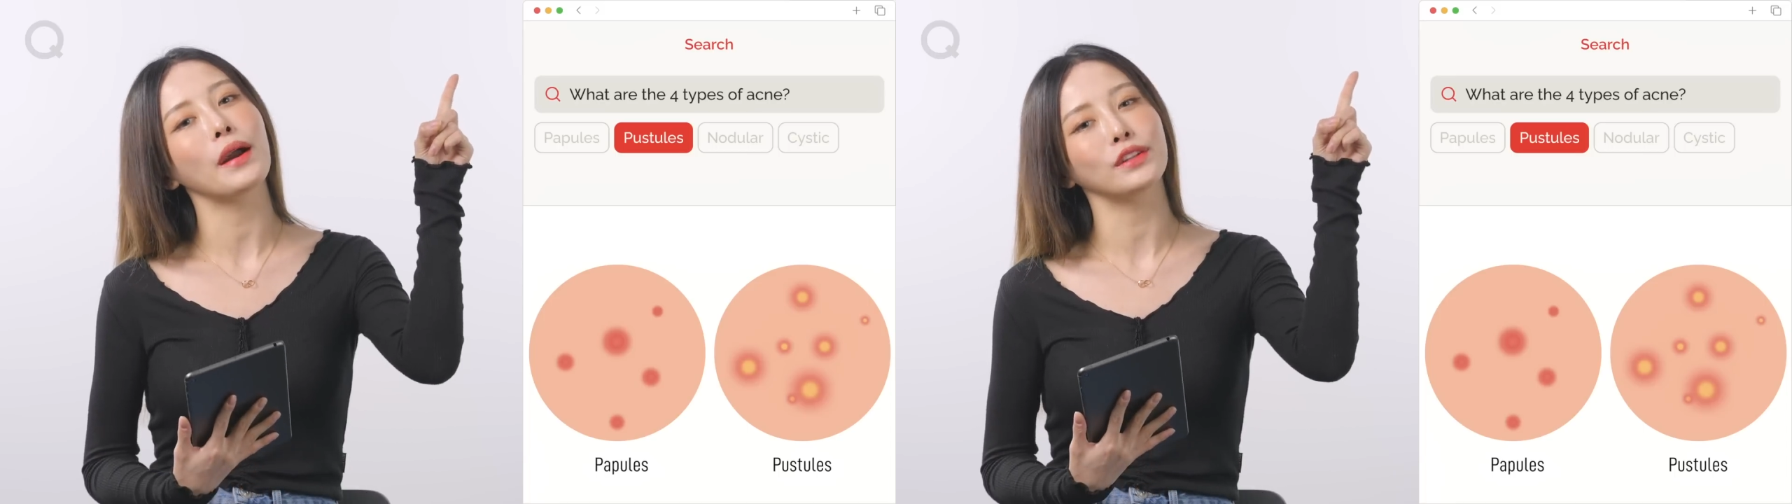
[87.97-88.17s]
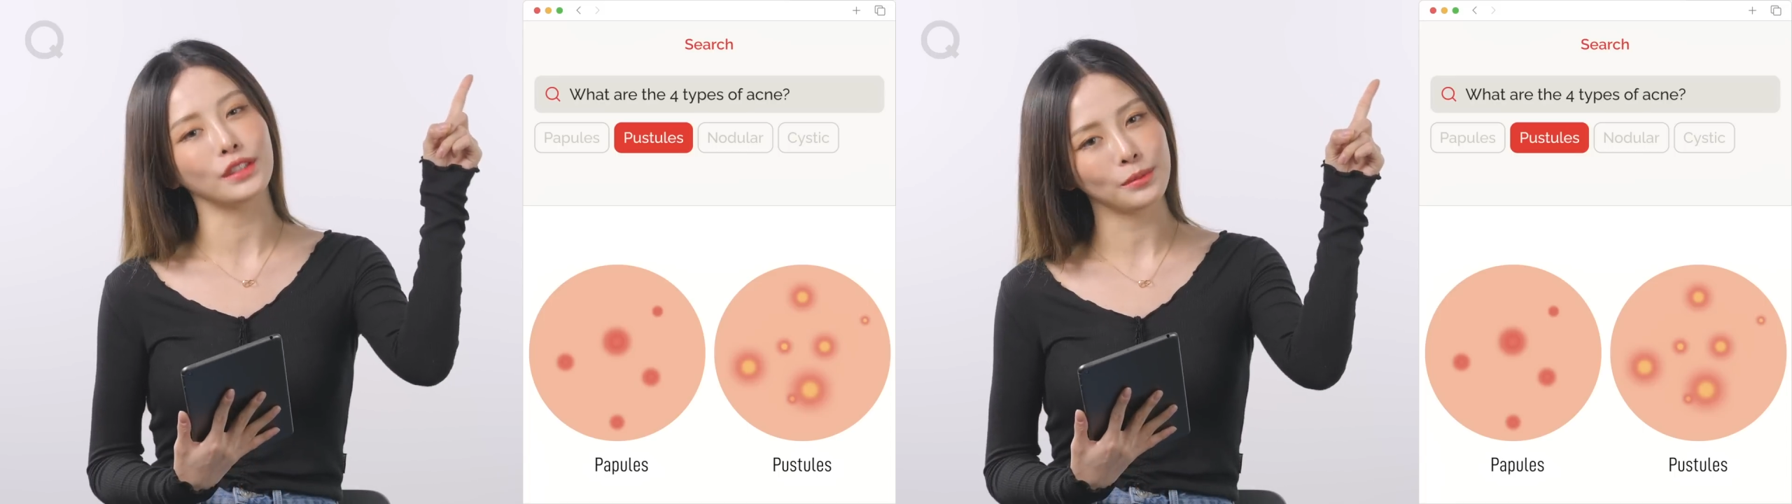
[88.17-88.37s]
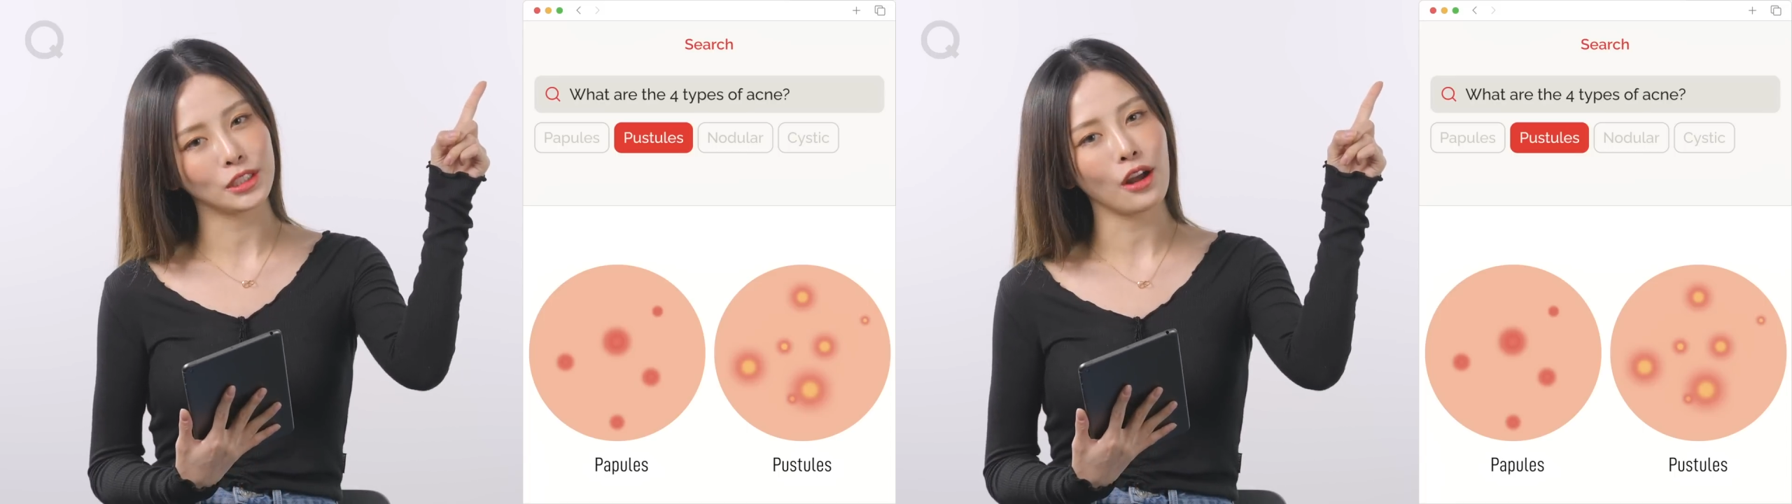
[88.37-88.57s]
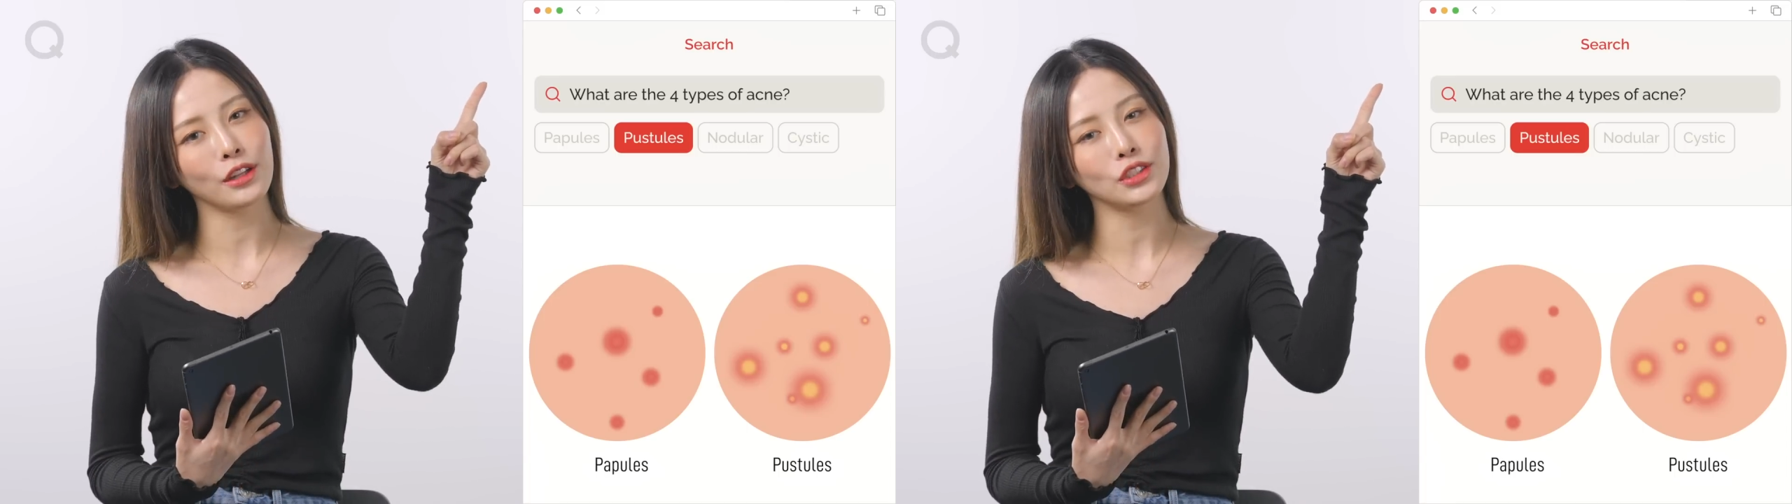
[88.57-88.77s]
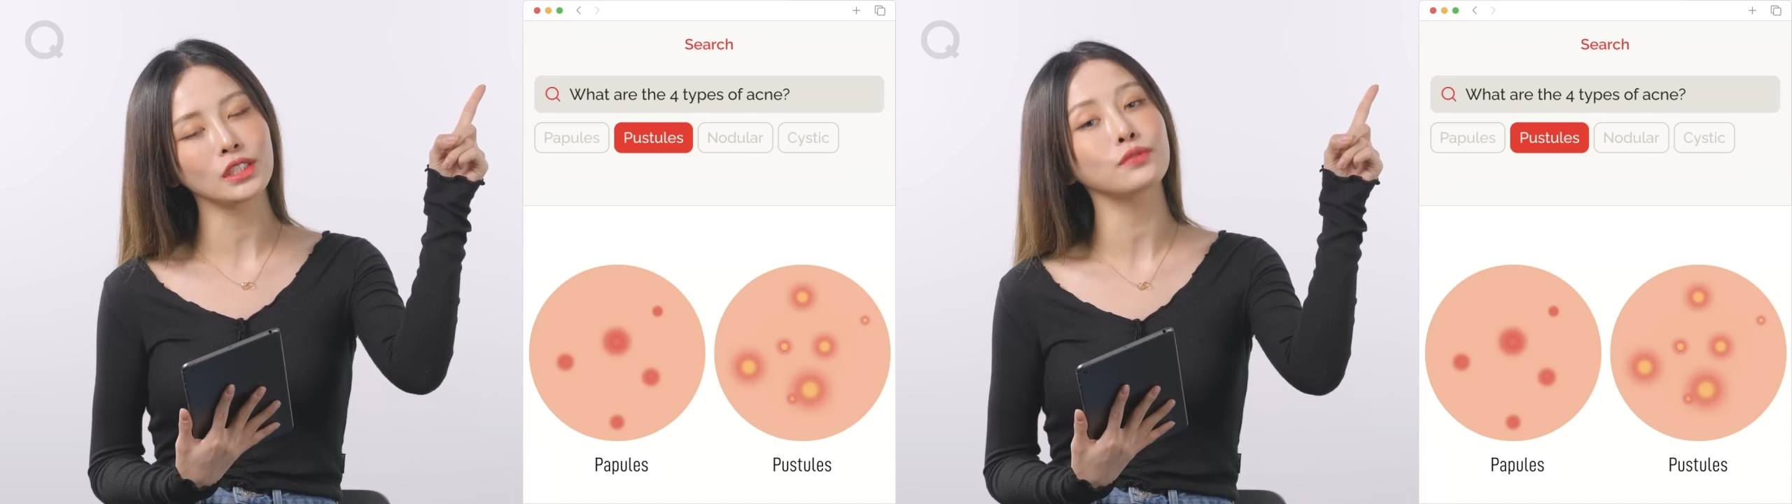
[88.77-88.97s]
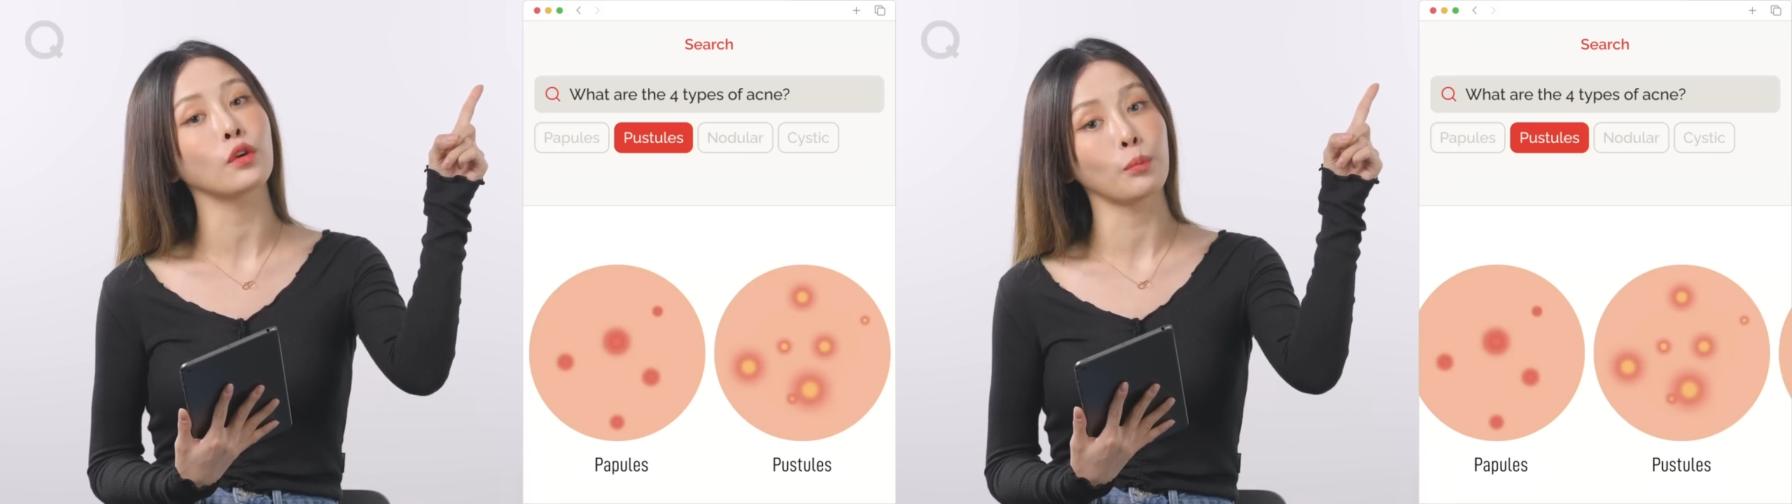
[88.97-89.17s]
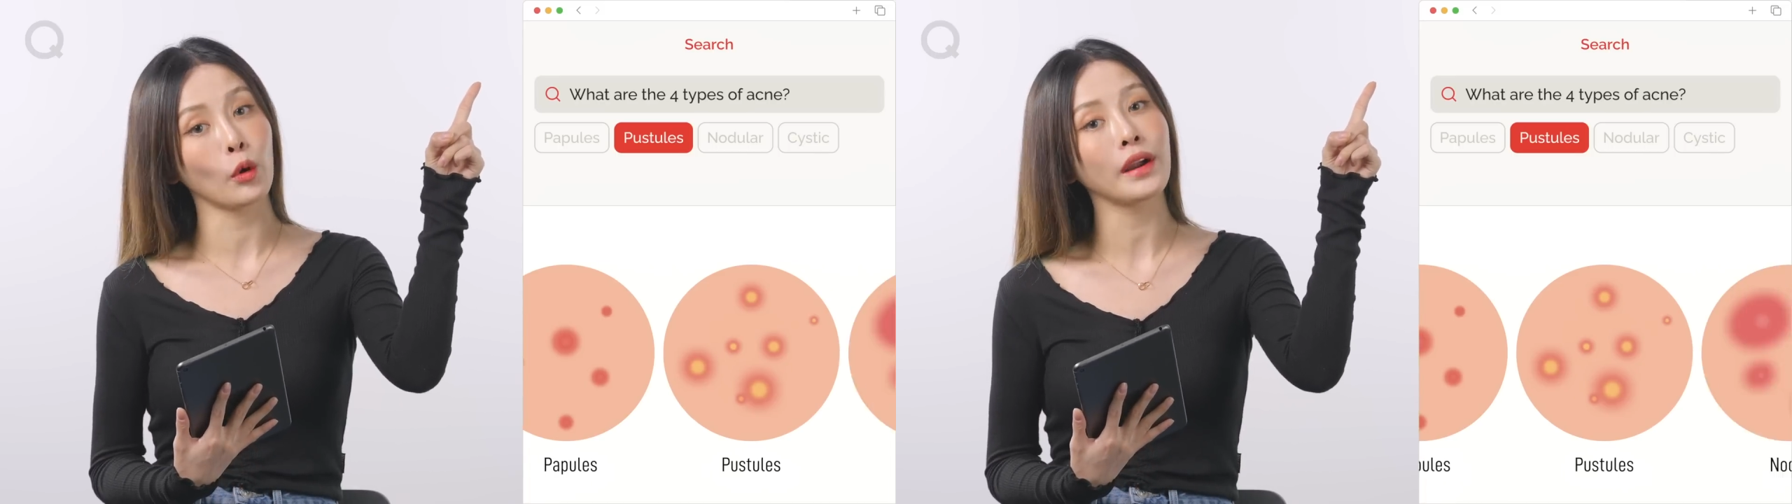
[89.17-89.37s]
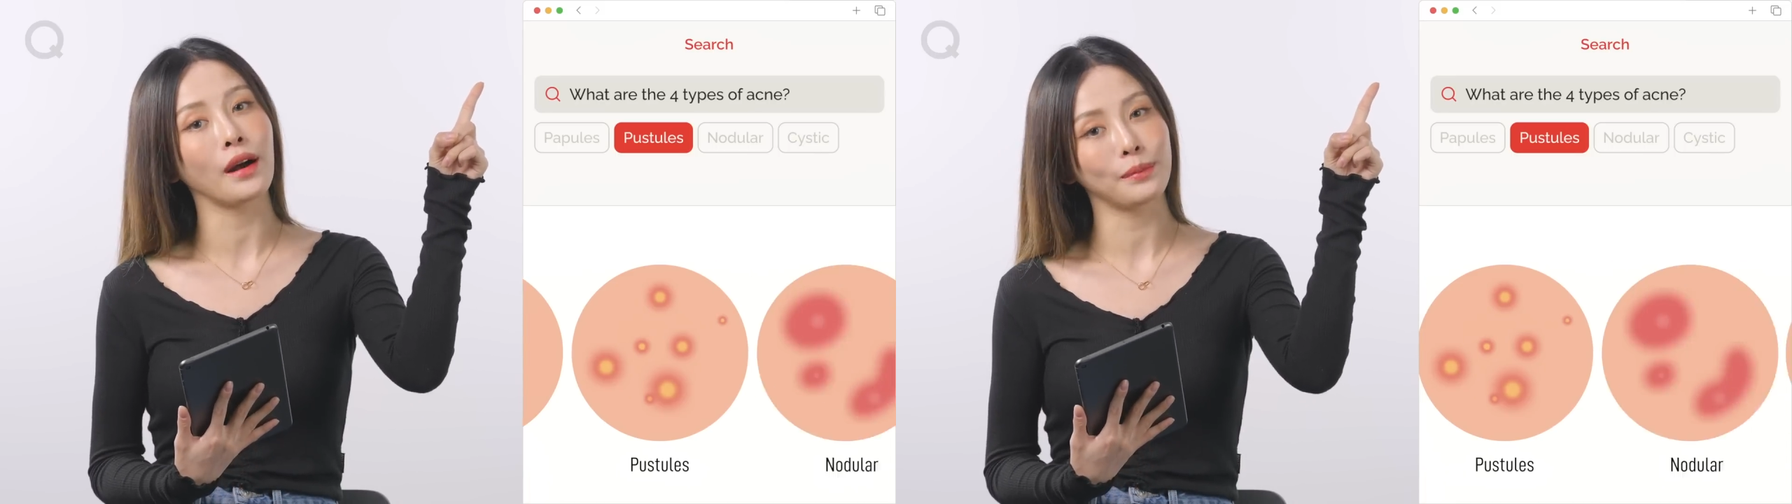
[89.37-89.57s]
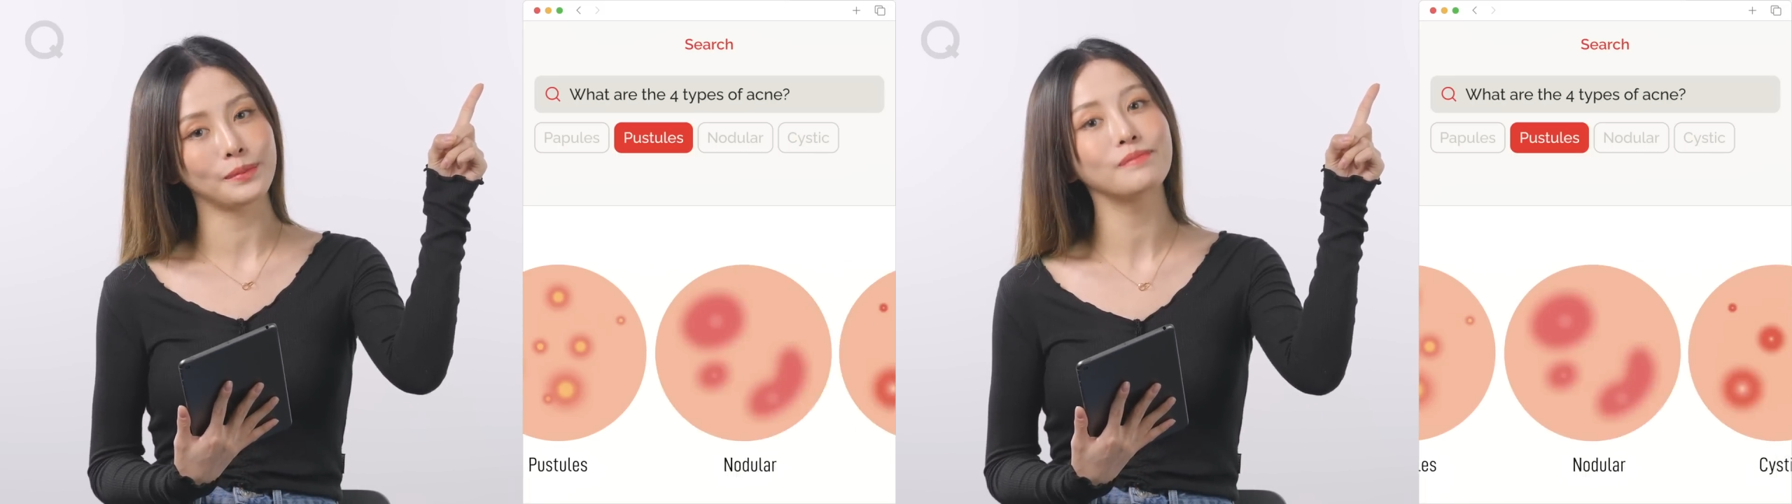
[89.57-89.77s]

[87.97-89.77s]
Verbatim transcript: by a dermatologist for more help.